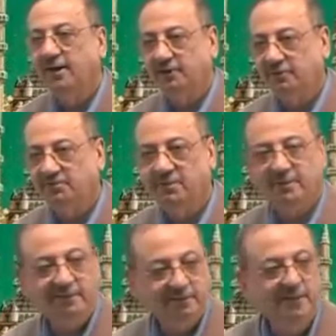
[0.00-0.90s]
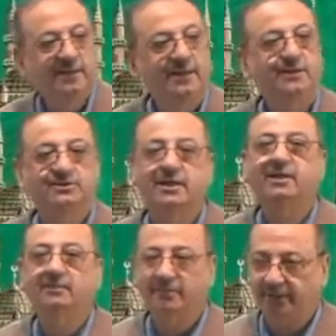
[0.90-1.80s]
you with me brother let us take a
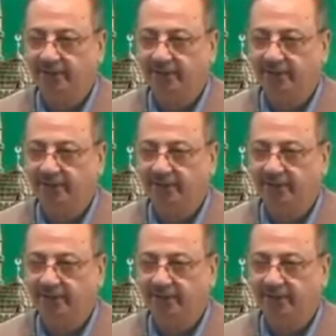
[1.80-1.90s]
break